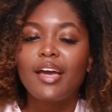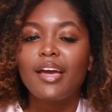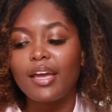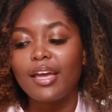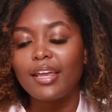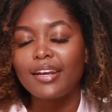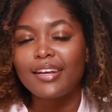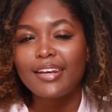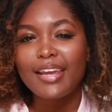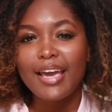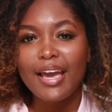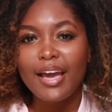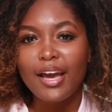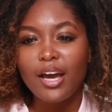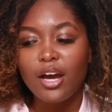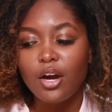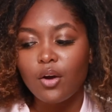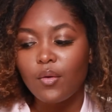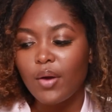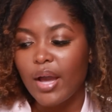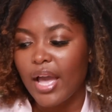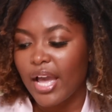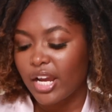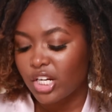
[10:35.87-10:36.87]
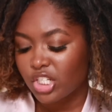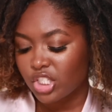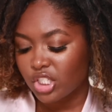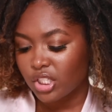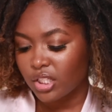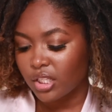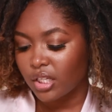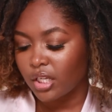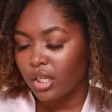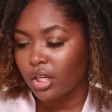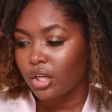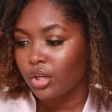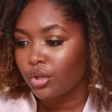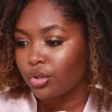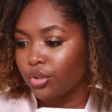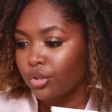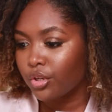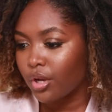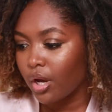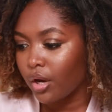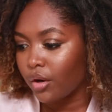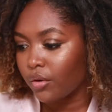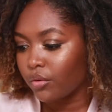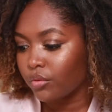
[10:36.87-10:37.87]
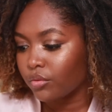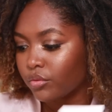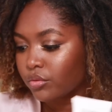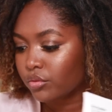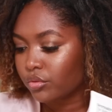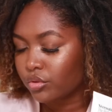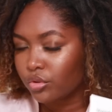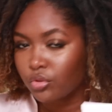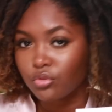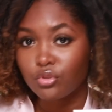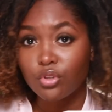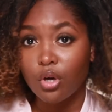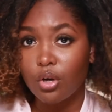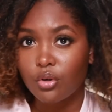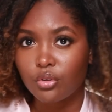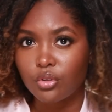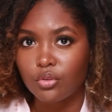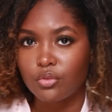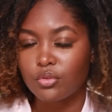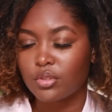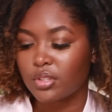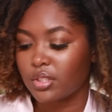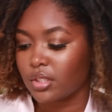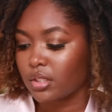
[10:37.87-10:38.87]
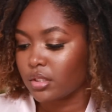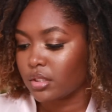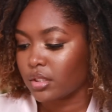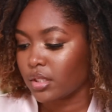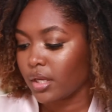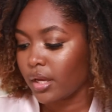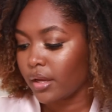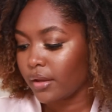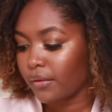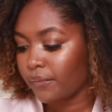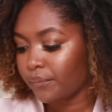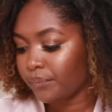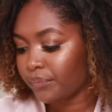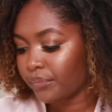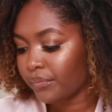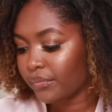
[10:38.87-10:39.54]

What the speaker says: and now, actually, no, you don't use this yet.